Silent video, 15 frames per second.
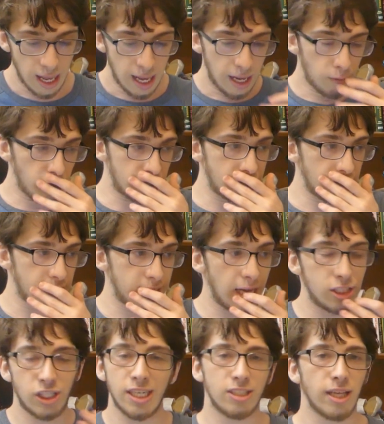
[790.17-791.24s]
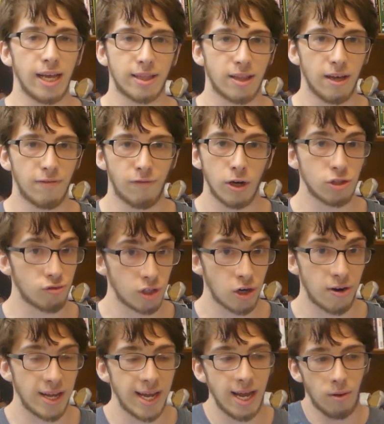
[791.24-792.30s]
which is just like the first
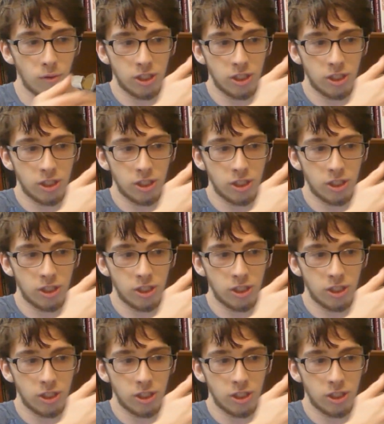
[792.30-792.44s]
return he hit,